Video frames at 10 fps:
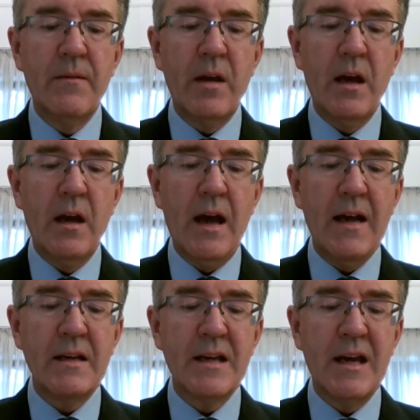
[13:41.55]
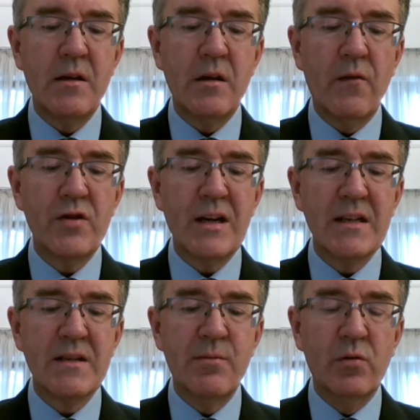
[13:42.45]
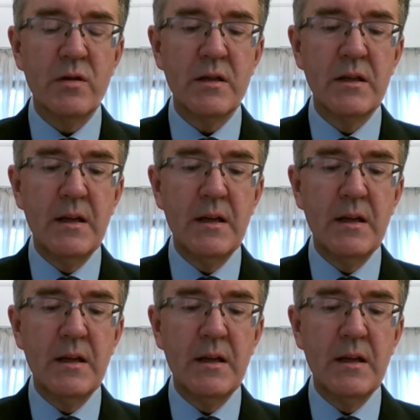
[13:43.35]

and head of transport.